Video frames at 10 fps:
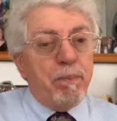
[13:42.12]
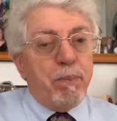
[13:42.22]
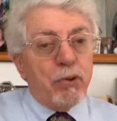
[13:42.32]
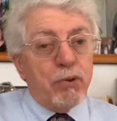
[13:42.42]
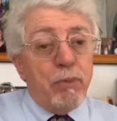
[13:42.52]

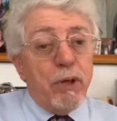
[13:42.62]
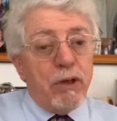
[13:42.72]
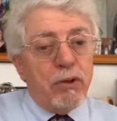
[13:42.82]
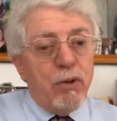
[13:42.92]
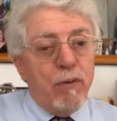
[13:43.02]

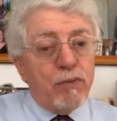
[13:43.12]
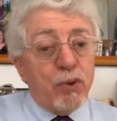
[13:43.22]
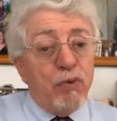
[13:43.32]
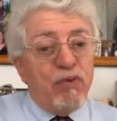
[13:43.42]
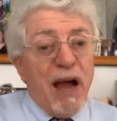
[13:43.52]
possibility of
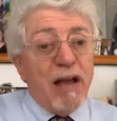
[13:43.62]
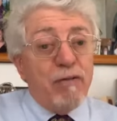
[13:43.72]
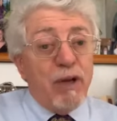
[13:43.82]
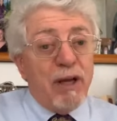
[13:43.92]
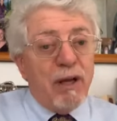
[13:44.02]

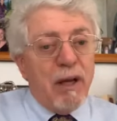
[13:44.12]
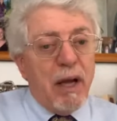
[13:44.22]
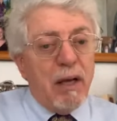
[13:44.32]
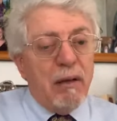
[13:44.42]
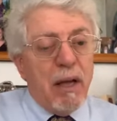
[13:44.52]
surviving
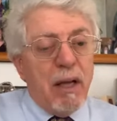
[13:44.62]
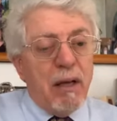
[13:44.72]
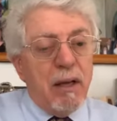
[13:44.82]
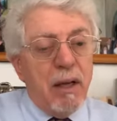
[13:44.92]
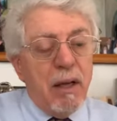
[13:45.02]

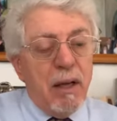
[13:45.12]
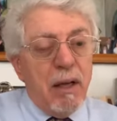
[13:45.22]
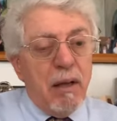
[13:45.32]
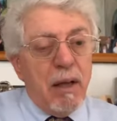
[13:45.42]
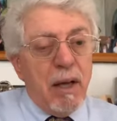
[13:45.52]

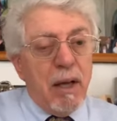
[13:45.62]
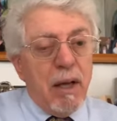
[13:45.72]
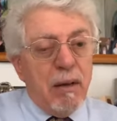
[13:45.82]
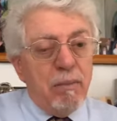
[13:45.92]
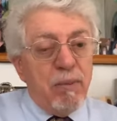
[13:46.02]

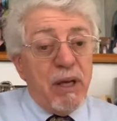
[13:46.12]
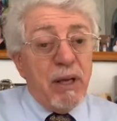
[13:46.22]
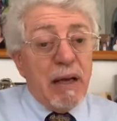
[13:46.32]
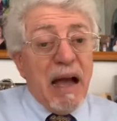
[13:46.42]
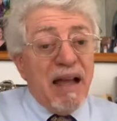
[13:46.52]
and
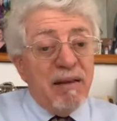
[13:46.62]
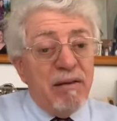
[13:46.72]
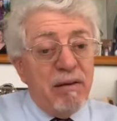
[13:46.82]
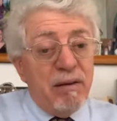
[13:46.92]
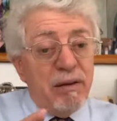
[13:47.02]
being
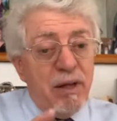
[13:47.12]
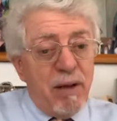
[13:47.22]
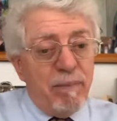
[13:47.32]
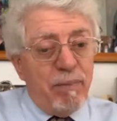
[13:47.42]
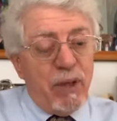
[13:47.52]
under
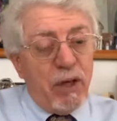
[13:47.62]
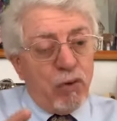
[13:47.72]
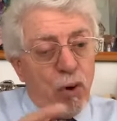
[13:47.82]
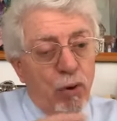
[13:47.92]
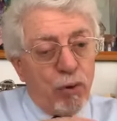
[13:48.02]
them, being
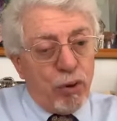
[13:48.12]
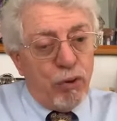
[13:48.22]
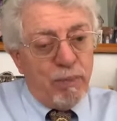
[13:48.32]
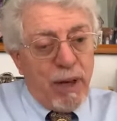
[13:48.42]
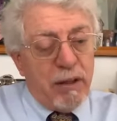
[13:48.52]

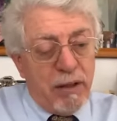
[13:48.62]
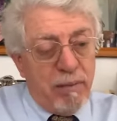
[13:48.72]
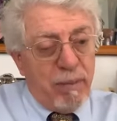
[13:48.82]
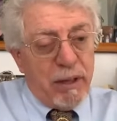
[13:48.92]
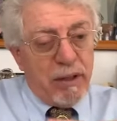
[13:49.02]
conquered by
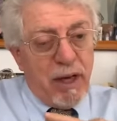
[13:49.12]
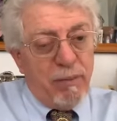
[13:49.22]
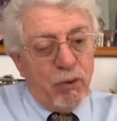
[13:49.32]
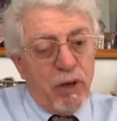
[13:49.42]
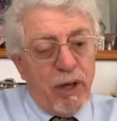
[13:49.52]
them, by the
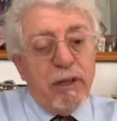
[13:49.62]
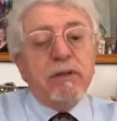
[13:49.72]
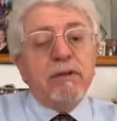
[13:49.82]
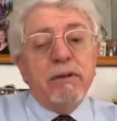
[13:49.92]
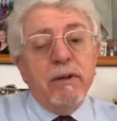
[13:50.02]

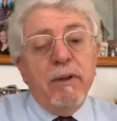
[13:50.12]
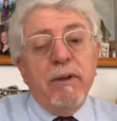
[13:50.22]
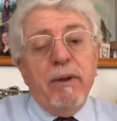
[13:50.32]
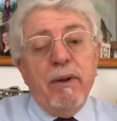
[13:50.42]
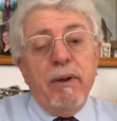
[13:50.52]
Ammonites,
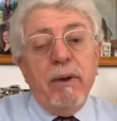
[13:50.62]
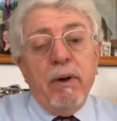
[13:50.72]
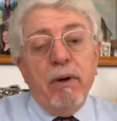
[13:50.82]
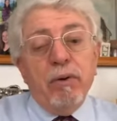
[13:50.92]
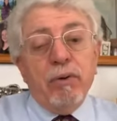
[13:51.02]

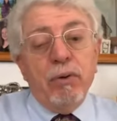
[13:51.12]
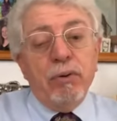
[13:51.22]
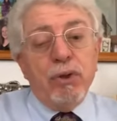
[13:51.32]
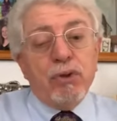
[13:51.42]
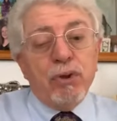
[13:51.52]
on
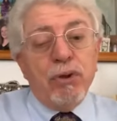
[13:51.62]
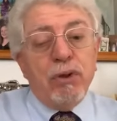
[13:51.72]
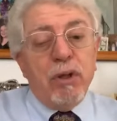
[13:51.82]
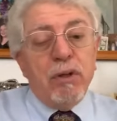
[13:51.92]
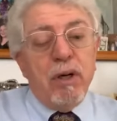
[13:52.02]
condition
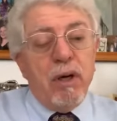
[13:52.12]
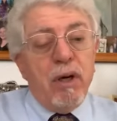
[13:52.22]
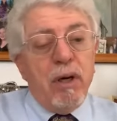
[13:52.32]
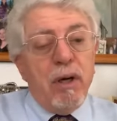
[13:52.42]
that their